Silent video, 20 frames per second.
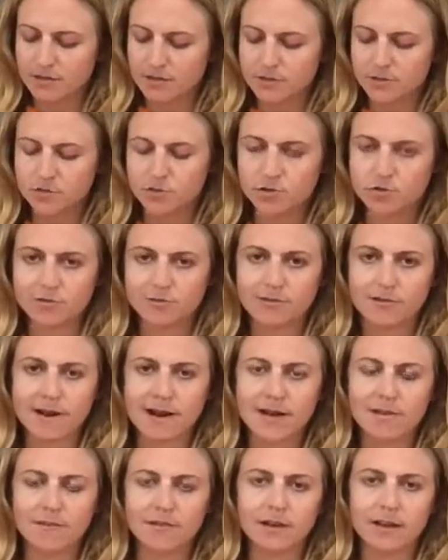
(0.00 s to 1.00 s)

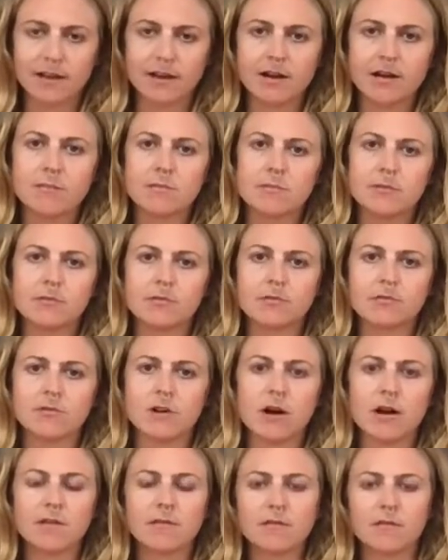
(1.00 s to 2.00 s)
Traveling up the
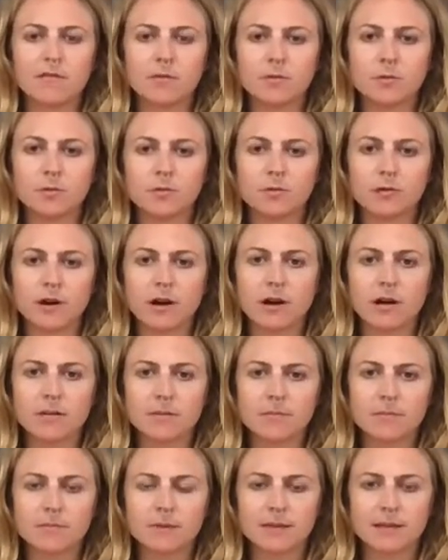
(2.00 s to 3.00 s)
right
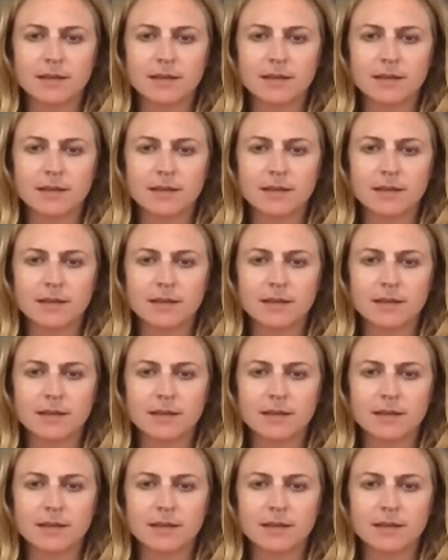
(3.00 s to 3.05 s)
forearm